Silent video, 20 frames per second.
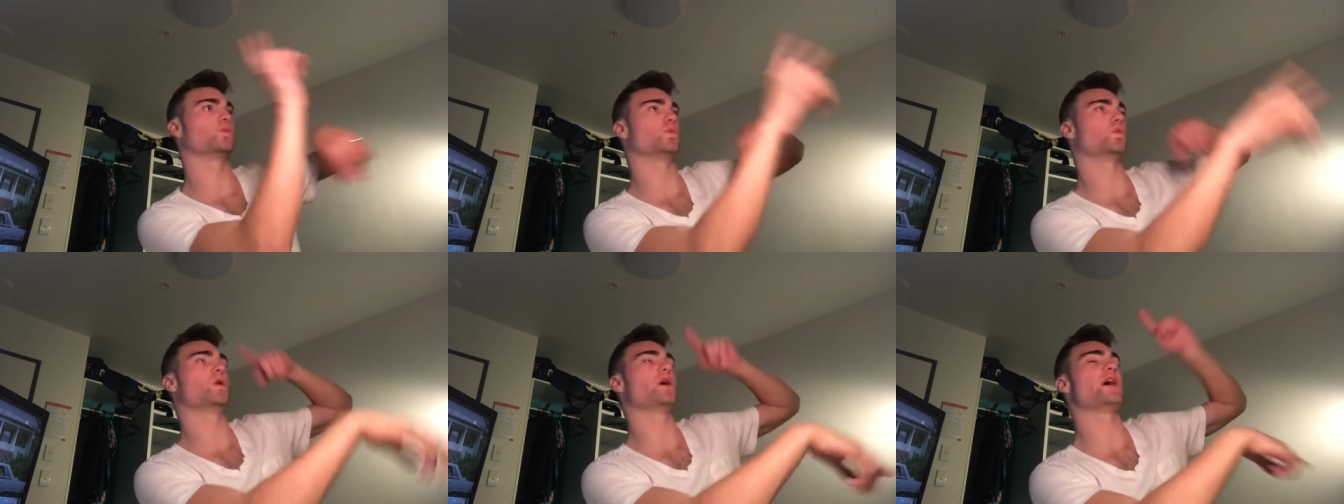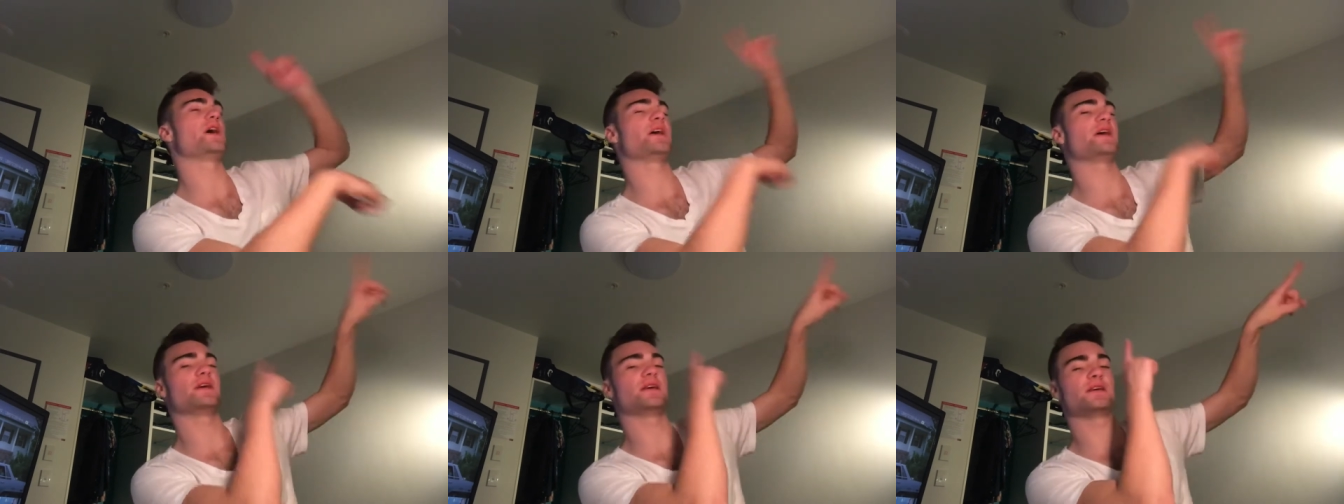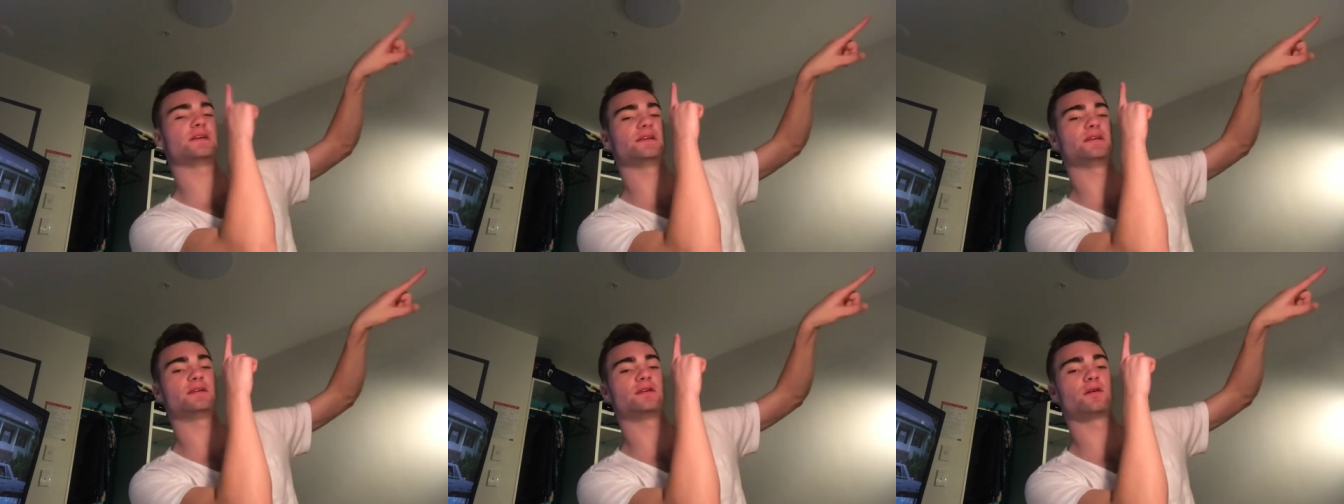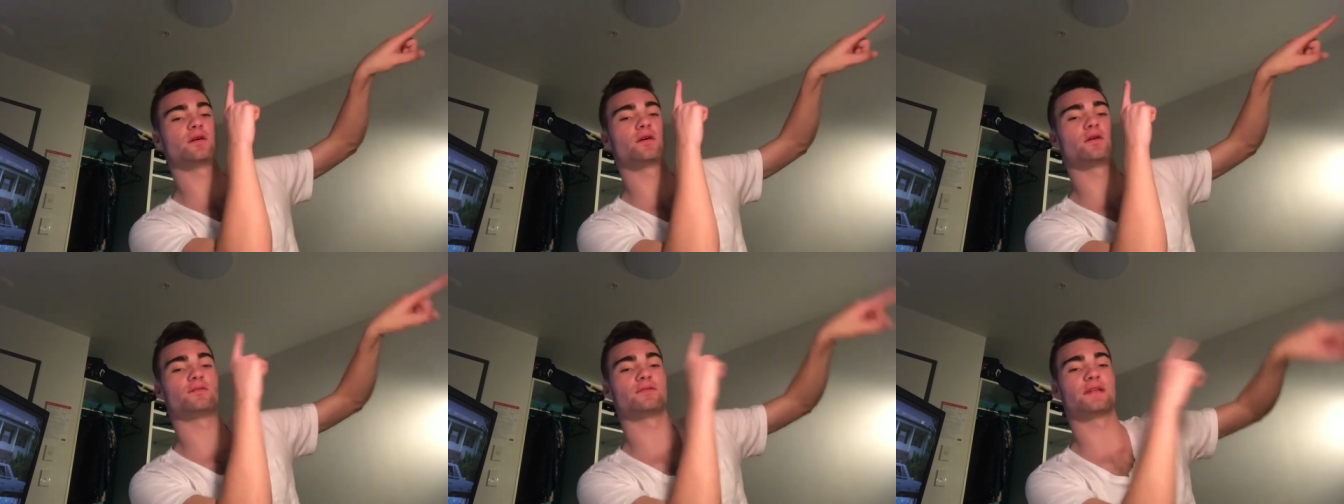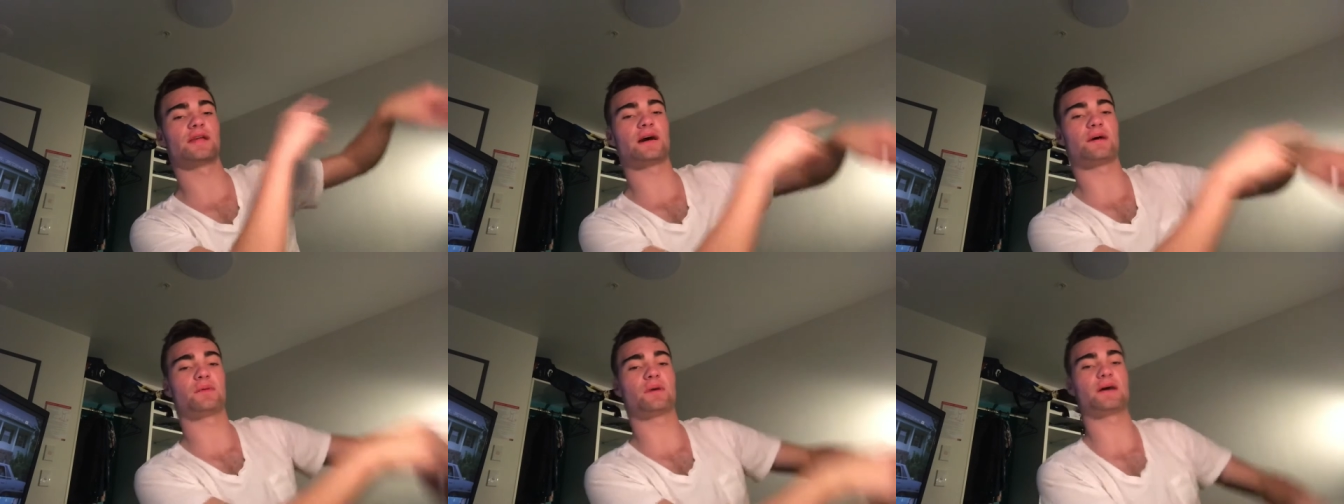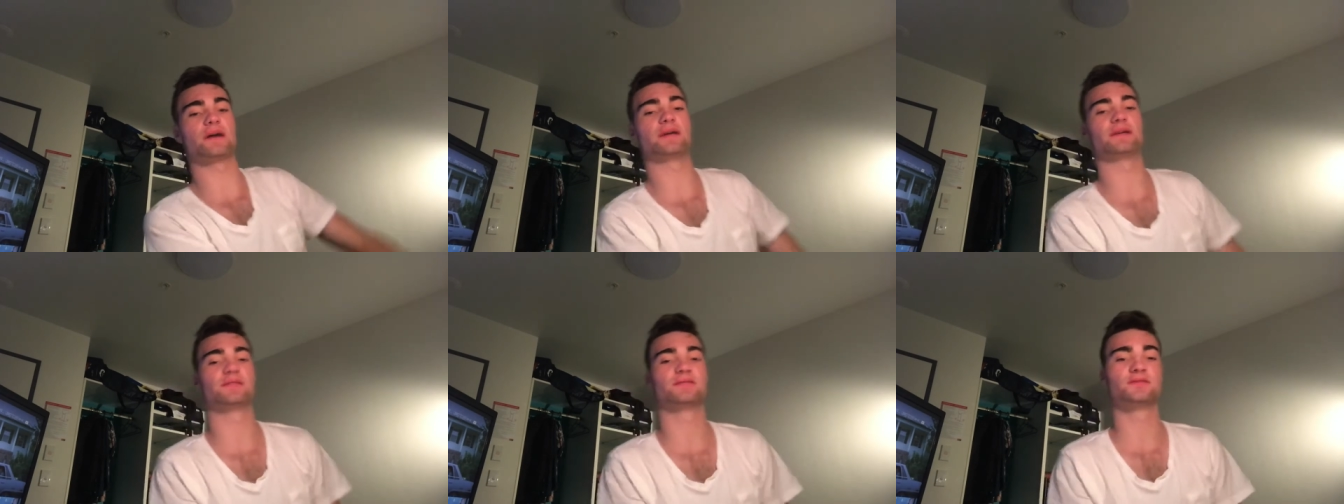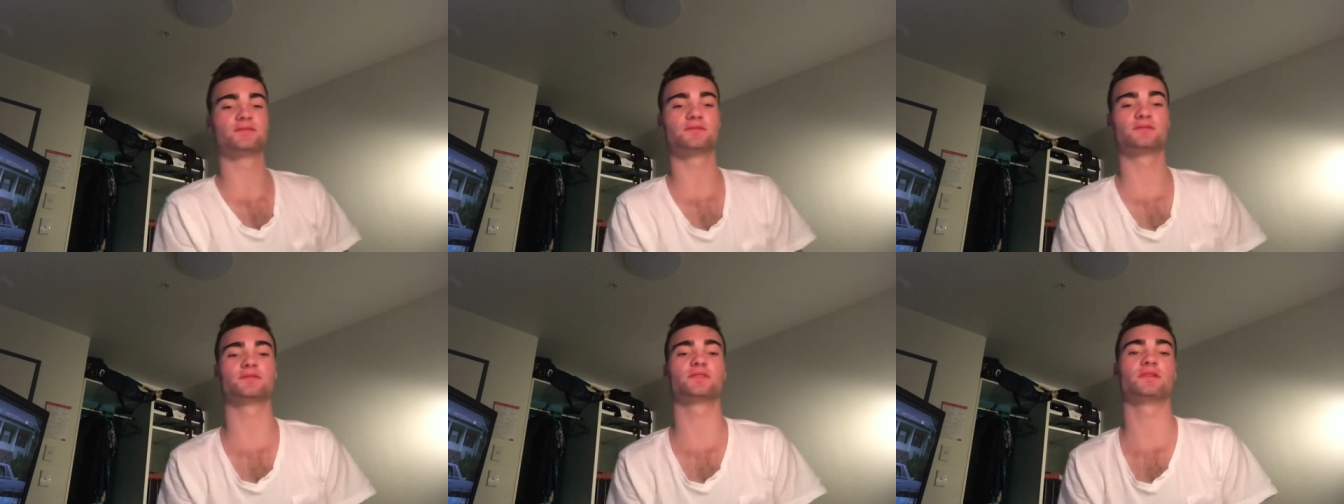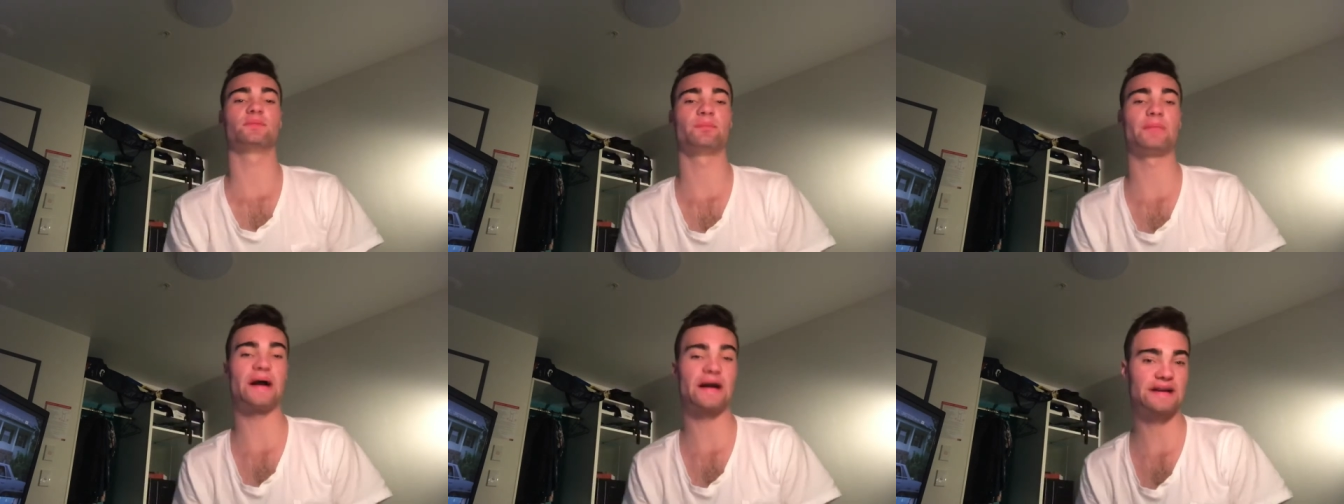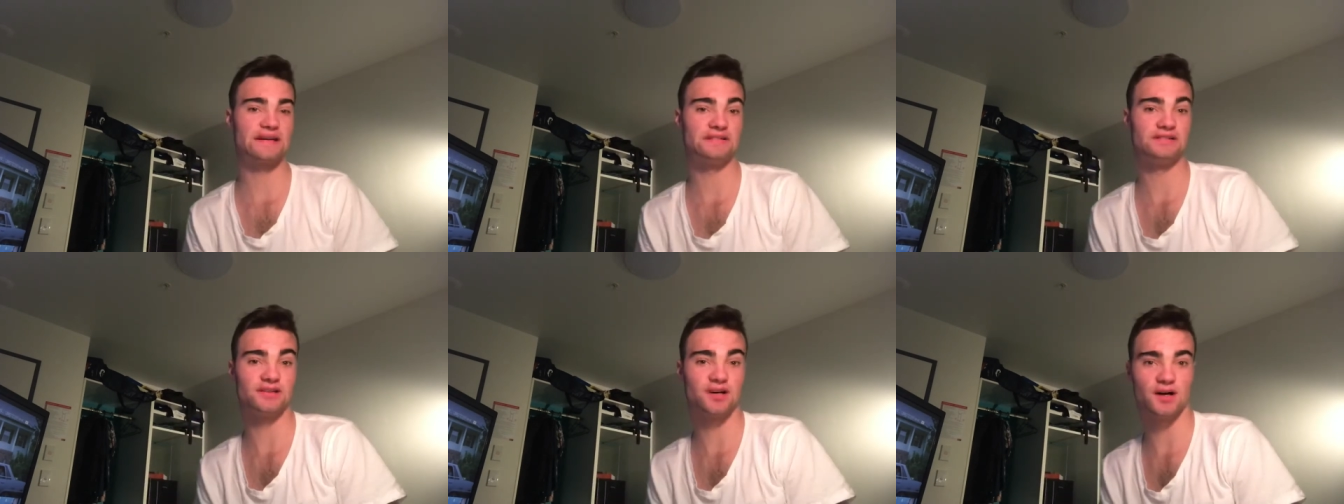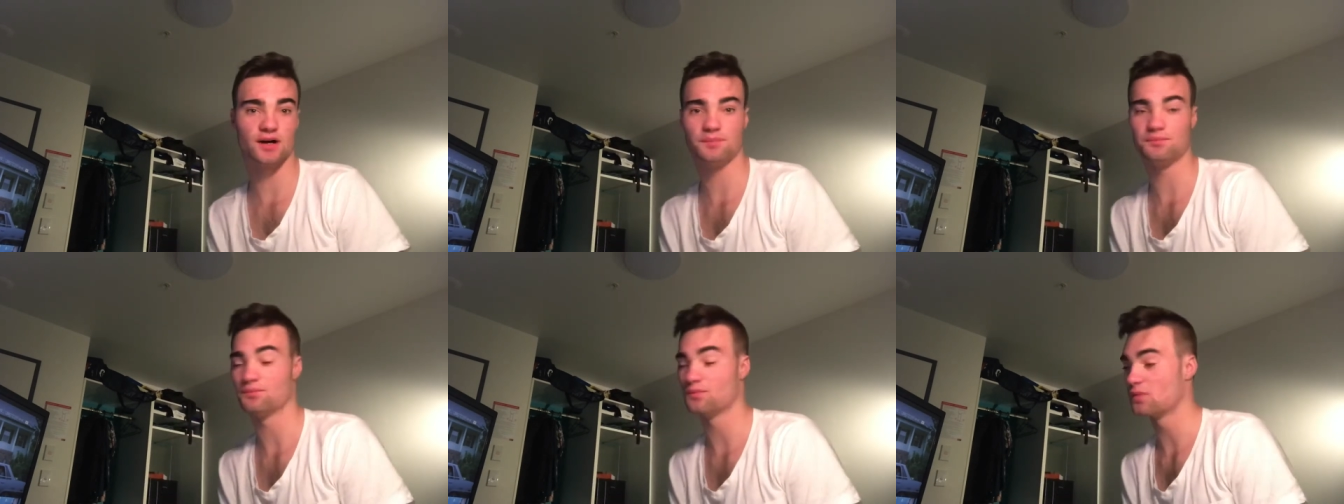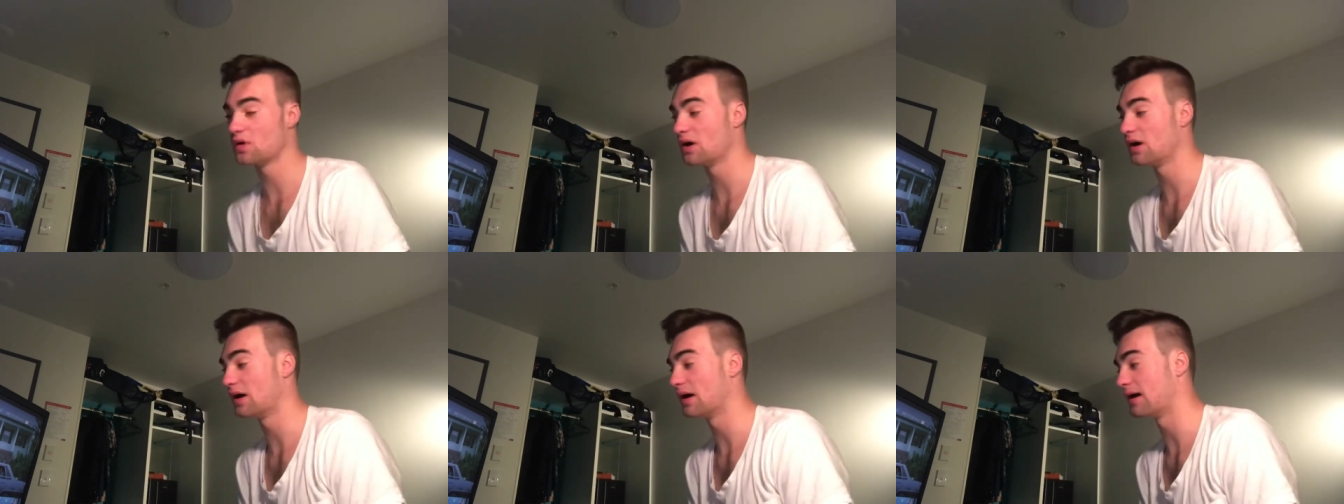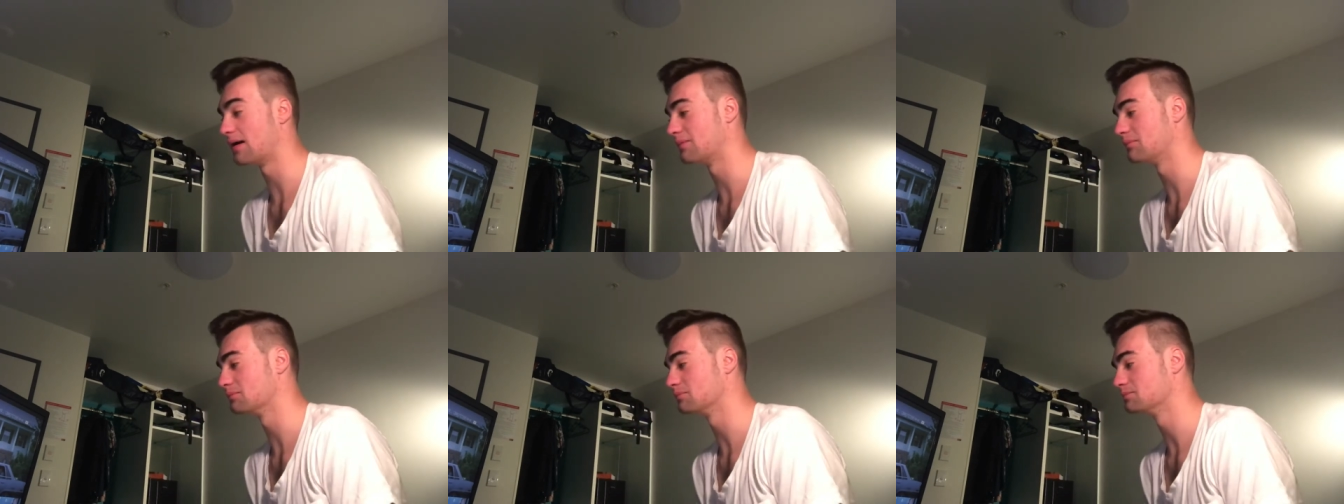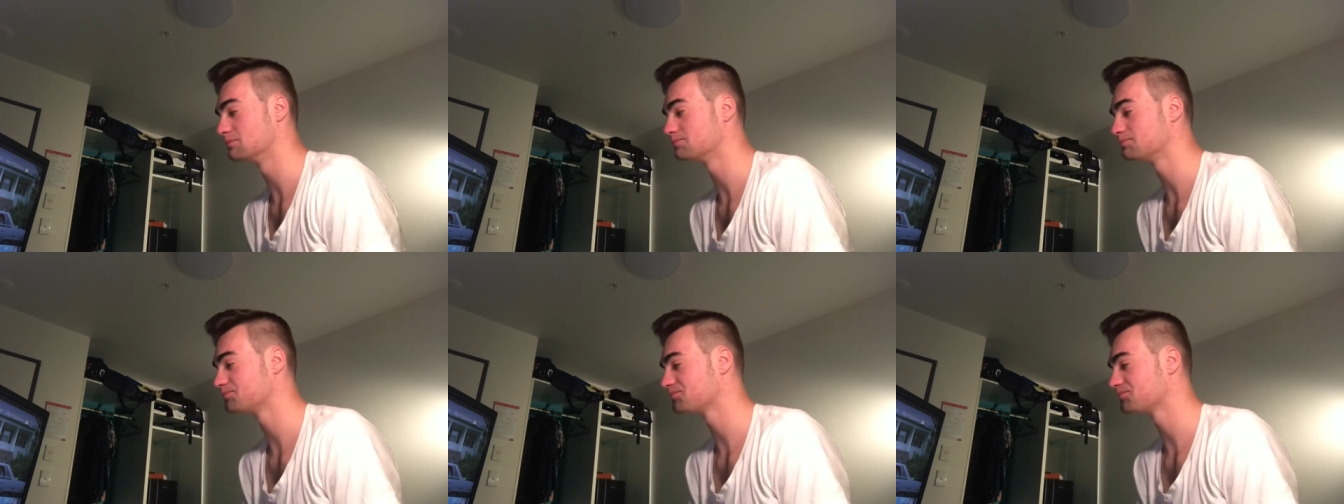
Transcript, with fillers: way over that way back in time um,